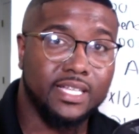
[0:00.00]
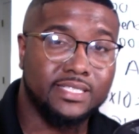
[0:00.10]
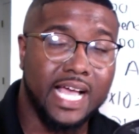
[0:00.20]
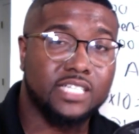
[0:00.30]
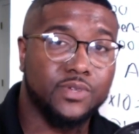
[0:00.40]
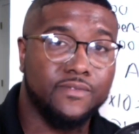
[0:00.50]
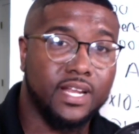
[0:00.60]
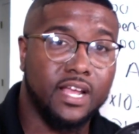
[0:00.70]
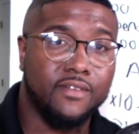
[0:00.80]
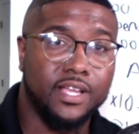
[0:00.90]
a tax
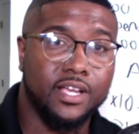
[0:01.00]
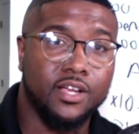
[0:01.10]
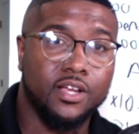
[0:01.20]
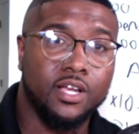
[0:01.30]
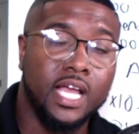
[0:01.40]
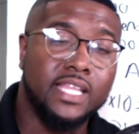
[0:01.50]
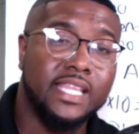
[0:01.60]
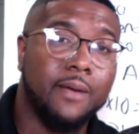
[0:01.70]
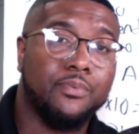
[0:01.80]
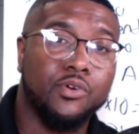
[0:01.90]
refund every year,
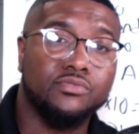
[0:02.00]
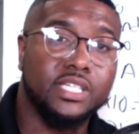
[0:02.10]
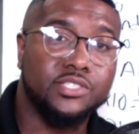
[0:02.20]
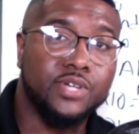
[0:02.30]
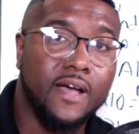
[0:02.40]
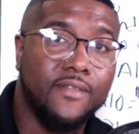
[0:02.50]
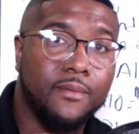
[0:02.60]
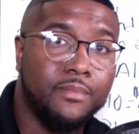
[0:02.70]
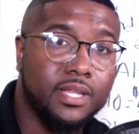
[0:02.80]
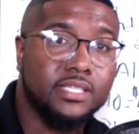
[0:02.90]
that proves that you have the
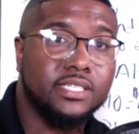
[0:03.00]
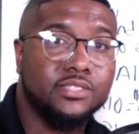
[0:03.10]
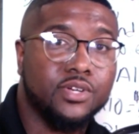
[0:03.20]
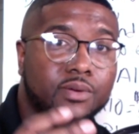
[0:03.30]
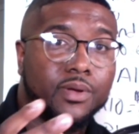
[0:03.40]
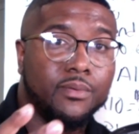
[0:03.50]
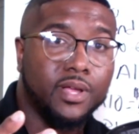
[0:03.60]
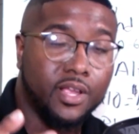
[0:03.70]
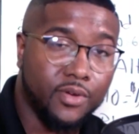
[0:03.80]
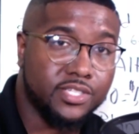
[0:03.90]
ability to
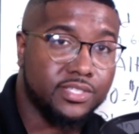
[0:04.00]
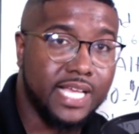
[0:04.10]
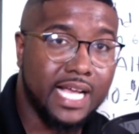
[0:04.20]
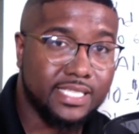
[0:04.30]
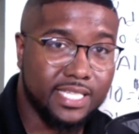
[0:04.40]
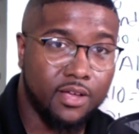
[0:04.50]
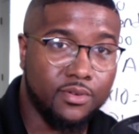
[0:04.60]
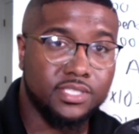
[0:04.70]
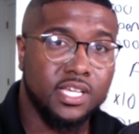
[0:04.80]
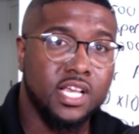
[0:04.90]
increase your tax
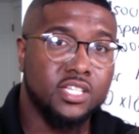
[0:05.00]
allowance